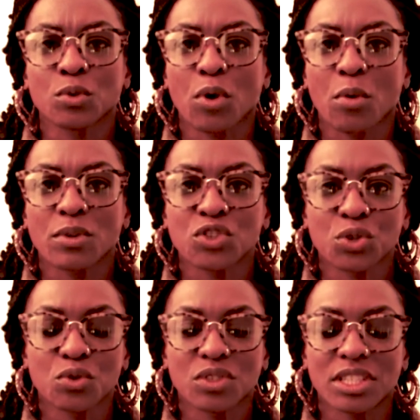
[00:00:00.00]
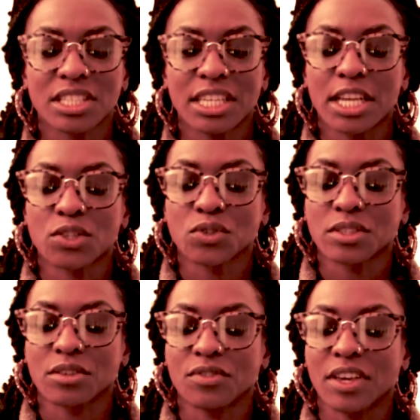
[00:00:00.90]
to work with children and teenagers and
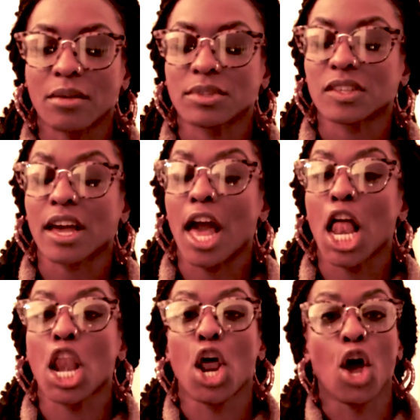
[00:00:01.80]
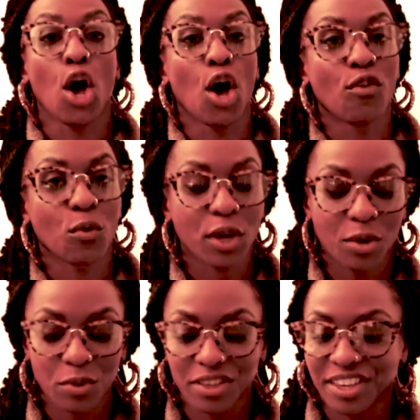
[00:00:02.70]
their families, like I love working
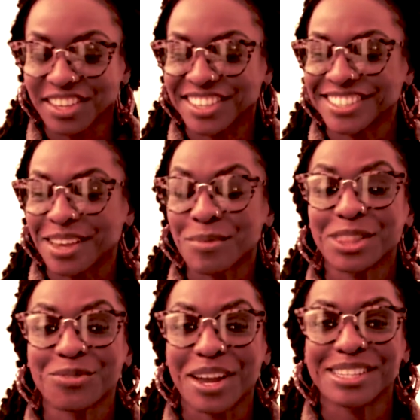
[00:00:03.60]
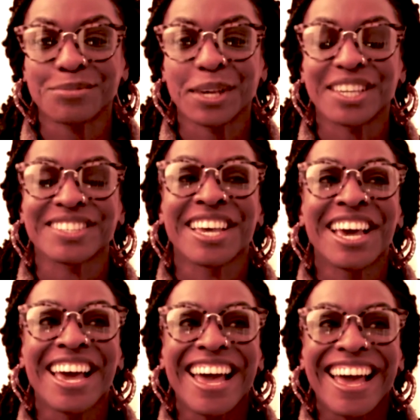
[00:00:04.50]
with kids, I'm in the right space.
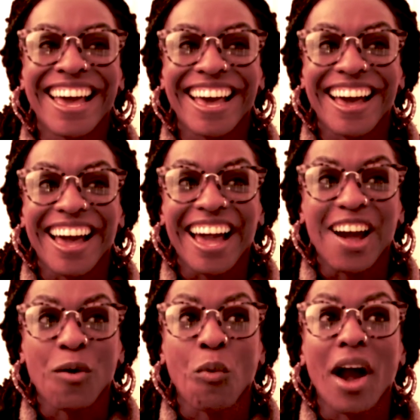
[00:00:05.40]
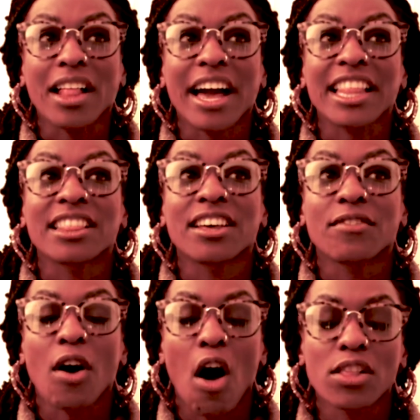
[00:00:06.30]
While I love
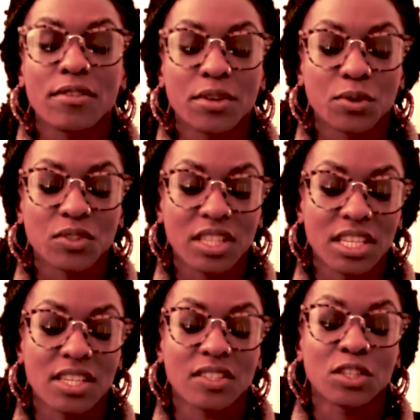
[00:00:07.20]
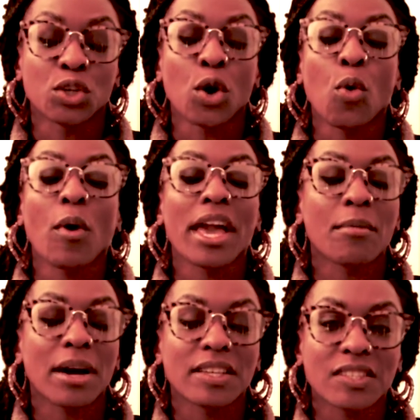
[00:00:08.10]
all of those things, in no way
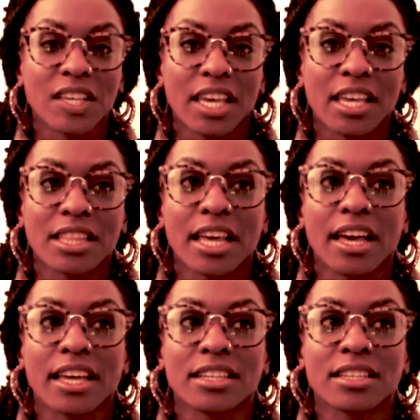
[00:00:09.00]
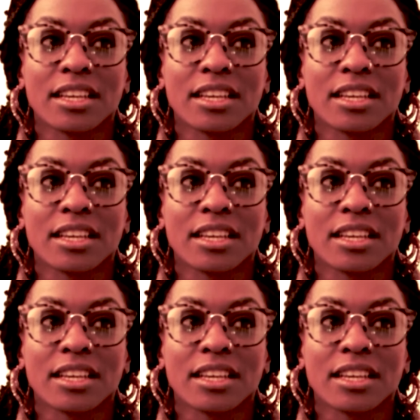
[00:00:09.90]
am I saying that